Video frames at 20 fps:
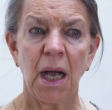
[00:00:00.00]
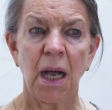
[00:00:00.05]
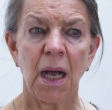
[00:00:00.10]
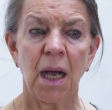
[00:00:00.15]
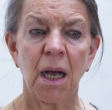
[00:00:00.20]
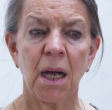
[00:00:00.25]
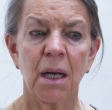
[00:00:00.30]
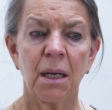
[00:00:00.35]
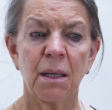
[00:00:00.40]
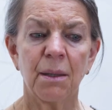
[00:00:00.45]

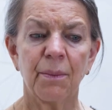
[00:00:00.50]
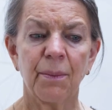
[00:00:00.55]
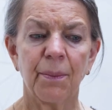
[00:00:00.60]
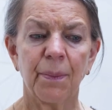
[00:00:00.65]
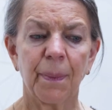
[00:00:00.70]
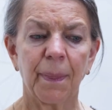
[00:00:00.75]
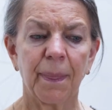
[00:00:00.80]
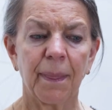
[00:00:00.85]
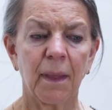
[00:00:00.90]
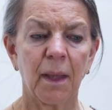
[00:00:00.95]

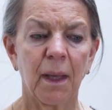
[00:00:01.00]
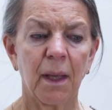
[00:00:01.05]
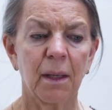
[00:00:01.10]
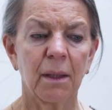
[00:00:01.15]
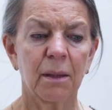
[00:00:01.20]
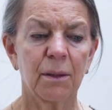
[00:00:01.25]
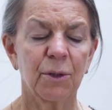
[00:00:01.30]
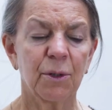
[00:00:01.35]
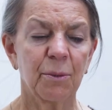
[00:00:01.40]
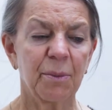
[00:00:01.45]

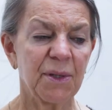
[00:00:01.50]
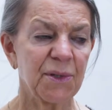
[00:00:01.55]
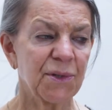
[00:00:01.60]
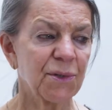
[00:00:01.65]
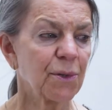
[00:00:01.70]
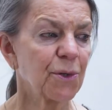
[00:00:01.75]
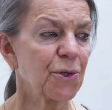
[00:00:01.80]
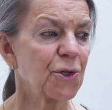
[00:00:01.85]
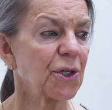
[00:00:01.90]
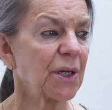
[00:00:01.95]
to be a
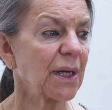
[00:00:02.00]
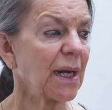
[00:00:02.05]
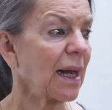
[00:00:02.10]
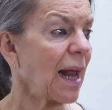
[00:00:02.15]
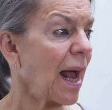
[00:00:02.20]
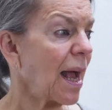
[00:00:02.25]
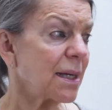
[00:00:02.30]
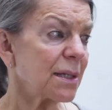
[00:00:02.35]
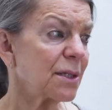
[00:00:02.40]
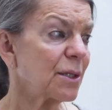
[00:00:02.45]
surgeon,
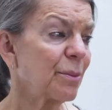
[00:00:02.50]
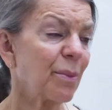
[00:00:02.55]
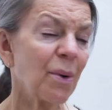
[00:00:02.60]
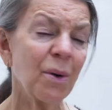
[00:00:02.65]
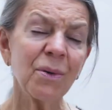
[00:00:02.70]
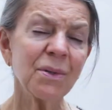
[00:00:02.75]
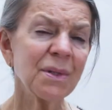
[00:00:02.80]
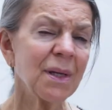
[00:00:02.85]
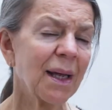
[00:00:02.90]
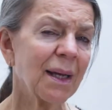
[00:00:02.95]
and I
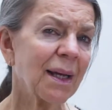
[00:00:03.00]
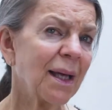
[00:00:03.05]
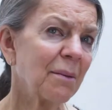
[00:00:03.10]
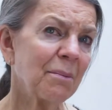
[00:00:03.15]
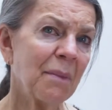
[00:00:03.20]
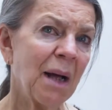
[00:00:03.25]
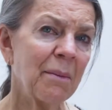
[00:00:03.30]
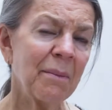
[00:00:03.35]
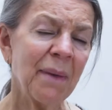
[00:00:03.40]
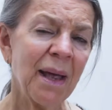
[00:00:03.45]
suppose I get
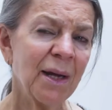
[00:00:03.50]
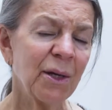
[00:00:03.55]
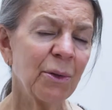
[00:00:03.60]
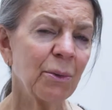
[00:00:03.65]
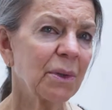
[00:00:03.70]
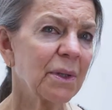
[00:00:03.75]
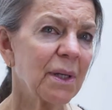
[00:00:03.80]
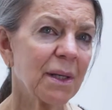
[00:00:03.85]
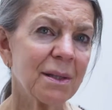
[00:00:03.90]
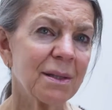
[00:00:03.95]
my
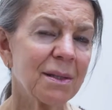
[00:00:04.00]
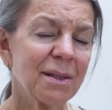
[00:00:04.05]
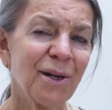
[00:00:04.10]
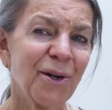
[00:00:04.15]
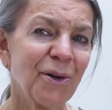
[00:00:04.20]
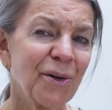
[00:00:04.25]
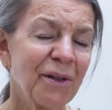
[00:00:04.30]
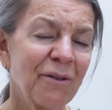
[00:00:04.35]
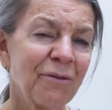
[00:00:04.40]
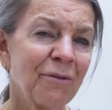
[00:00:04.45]
manual
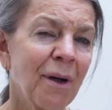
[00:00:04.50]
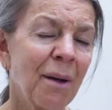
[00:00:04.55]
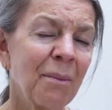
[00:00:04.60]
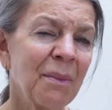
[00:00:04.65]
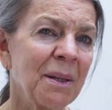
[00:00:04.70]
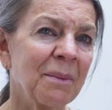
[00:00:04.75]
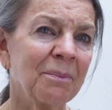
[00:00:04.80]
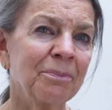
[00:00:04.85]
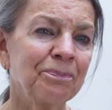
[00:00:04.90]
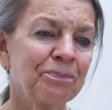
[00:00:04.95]
dexterity from
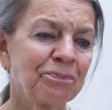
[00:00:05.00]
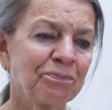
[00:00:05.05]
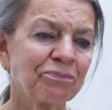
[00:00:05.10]
him.